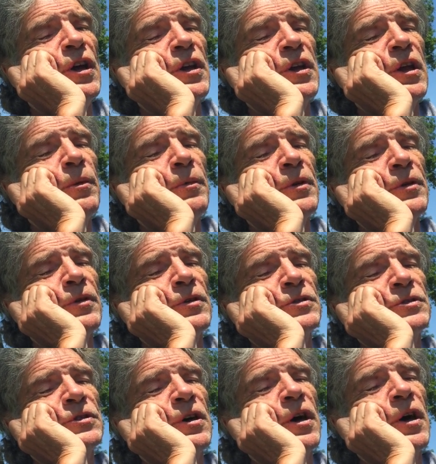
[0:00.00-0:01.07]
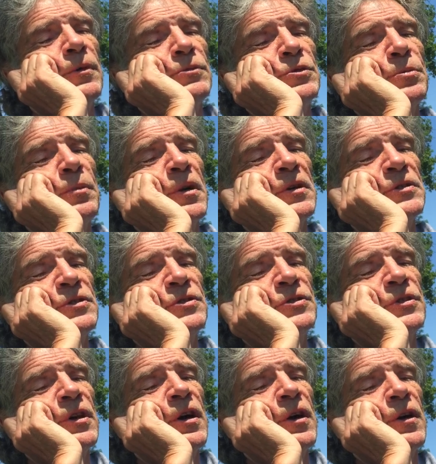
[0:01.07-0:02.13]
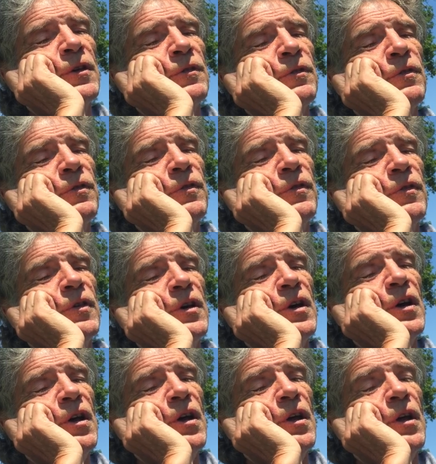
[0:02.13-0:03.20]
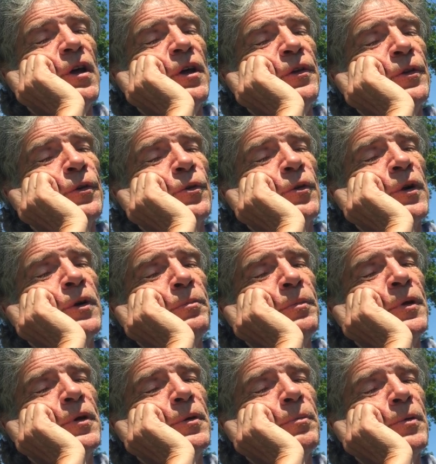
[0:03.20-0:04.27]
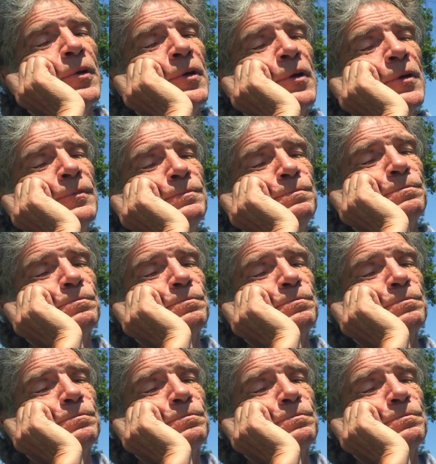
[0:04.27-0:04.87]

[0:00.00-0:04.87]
it gave me a little time to myself, and they're great people.